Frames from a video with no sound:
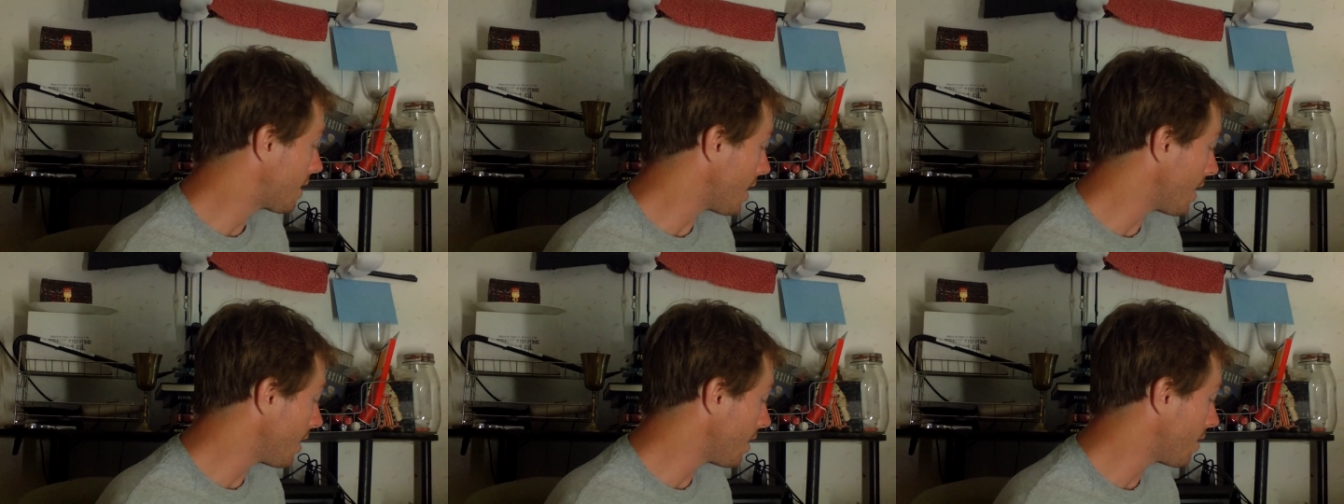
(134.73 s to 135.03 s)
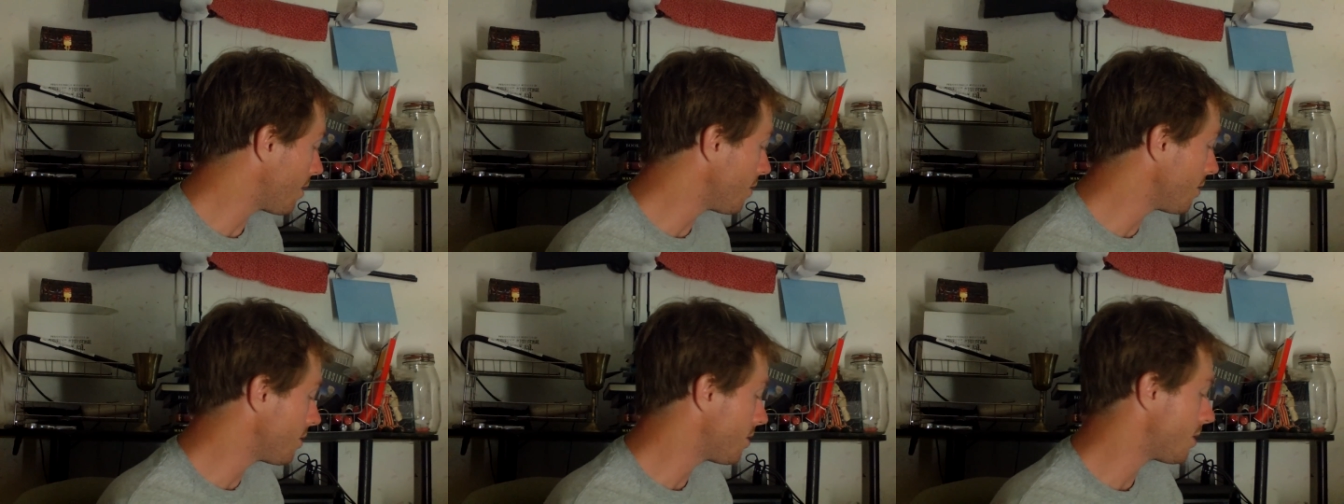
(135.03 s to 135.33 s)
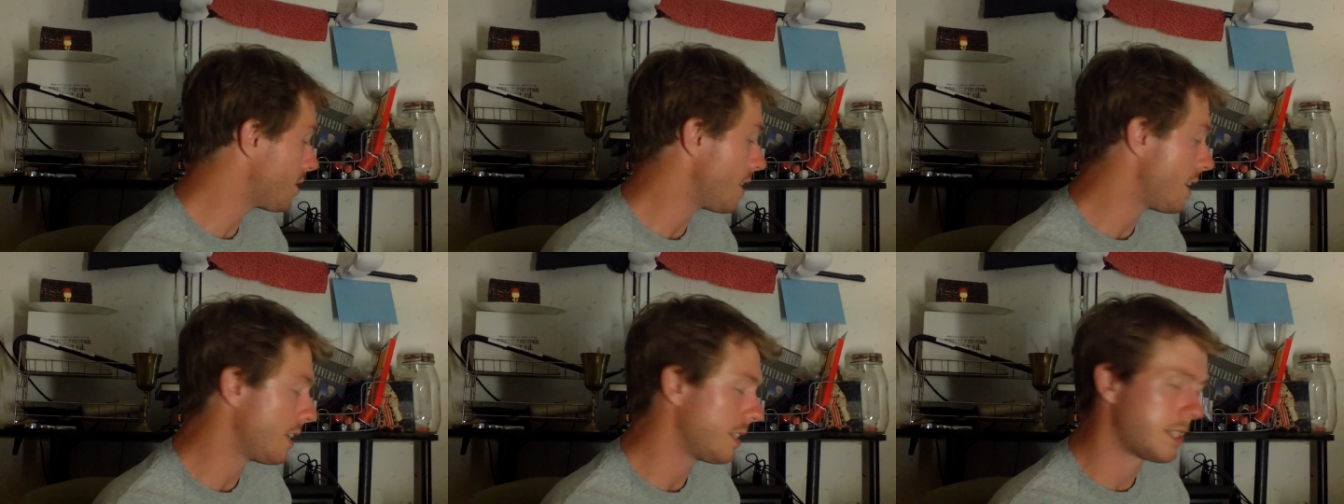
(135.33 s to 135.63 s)
Getting
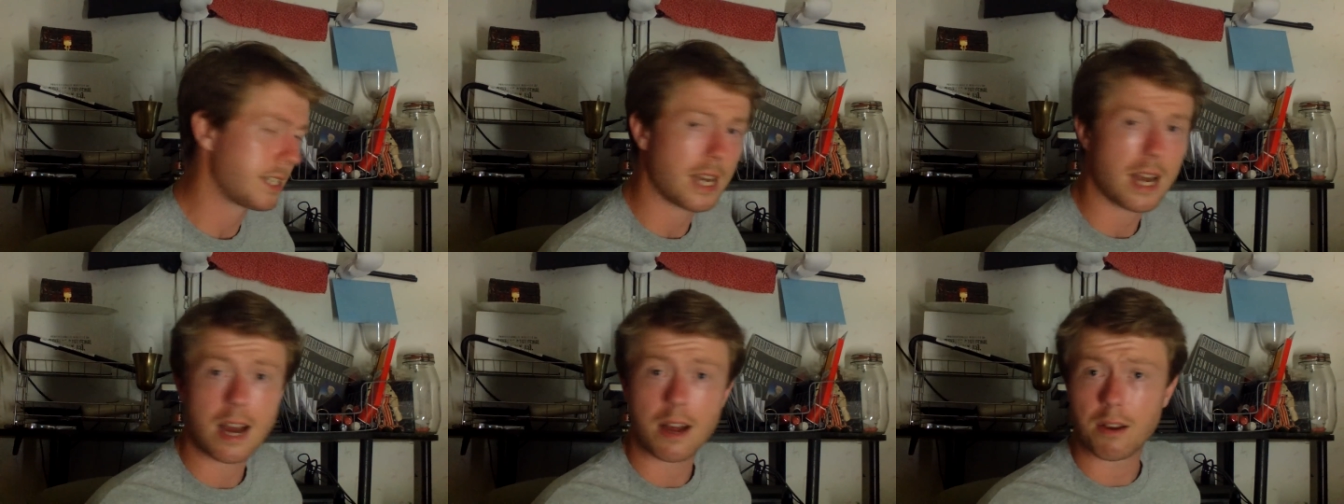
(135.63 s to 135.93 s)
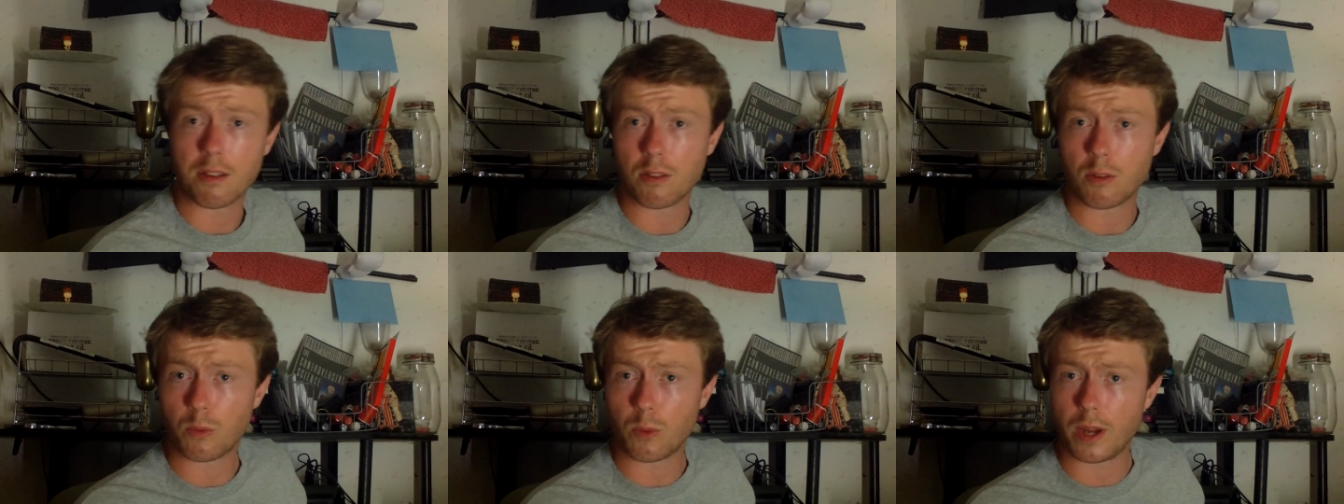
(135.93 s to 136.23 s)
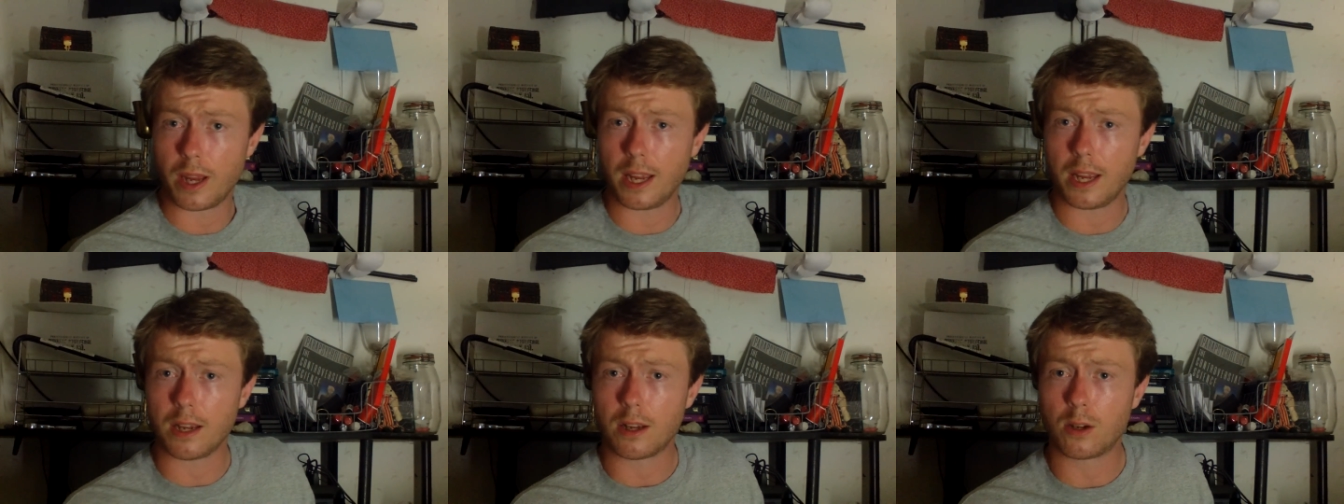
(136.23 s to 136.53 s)
those things out of the
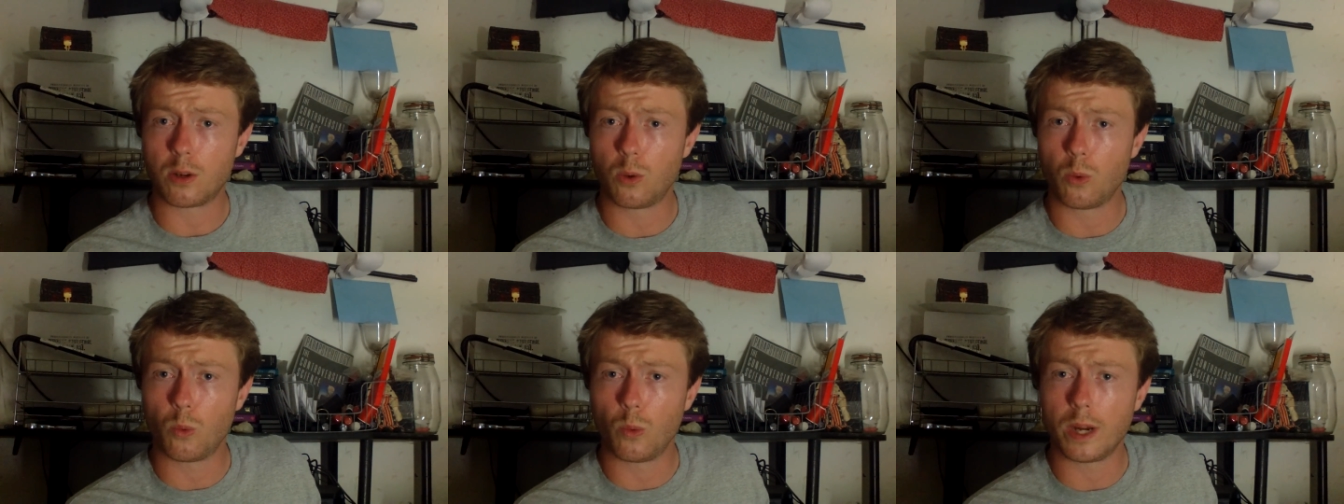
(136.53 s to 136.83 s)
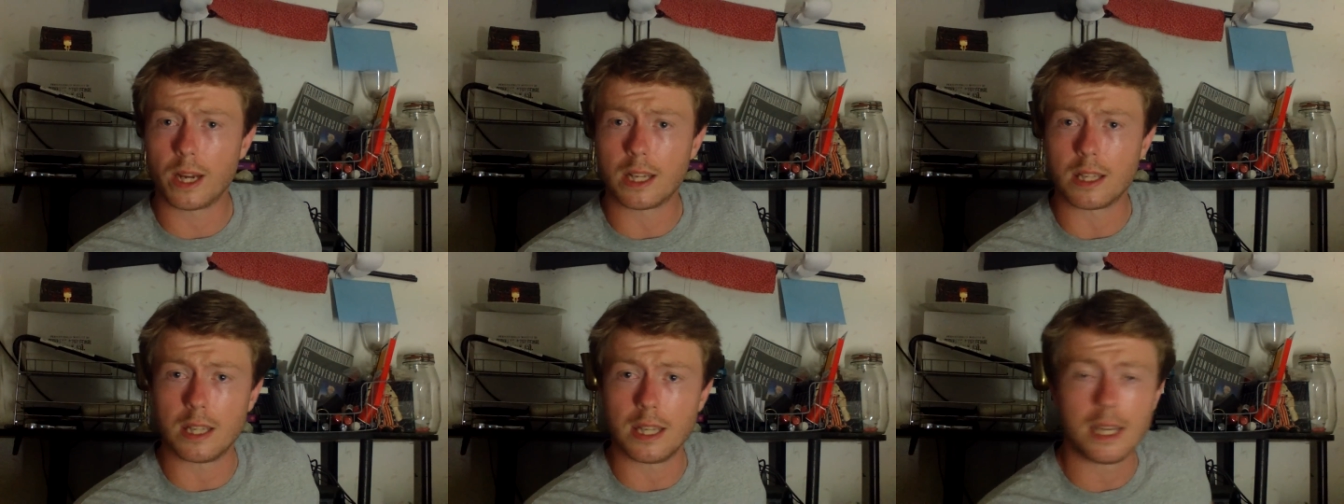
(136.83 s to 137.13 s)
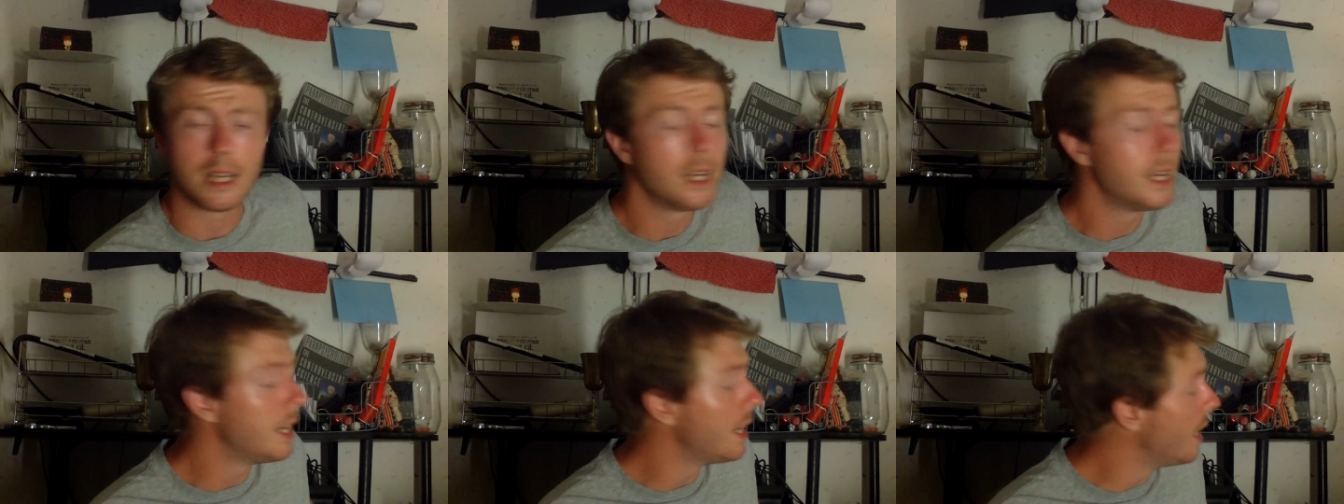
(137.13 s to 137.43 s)
way
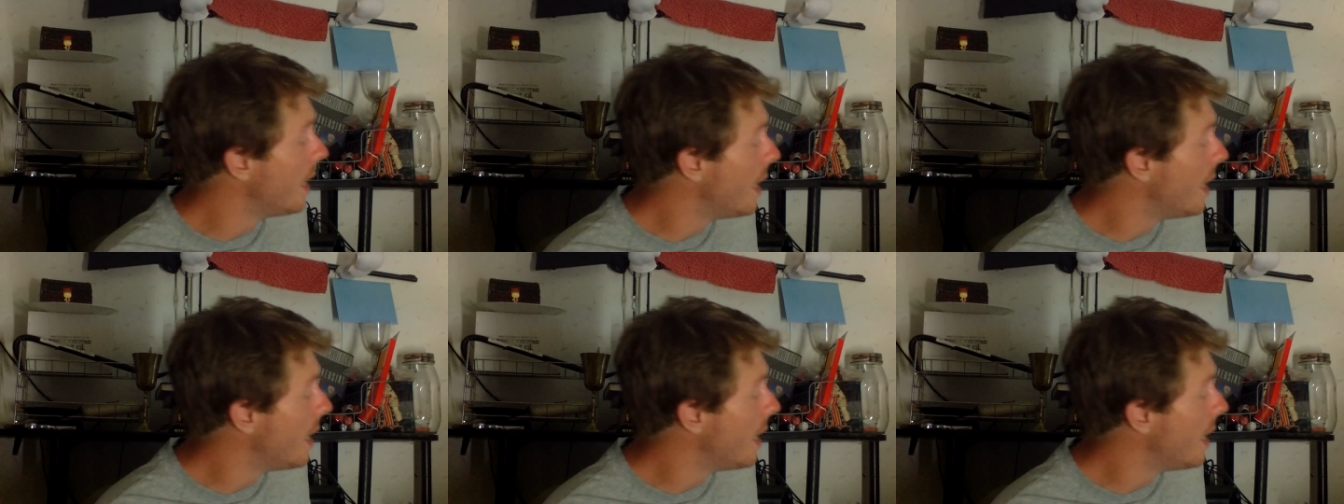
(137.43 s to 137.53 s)
quickly.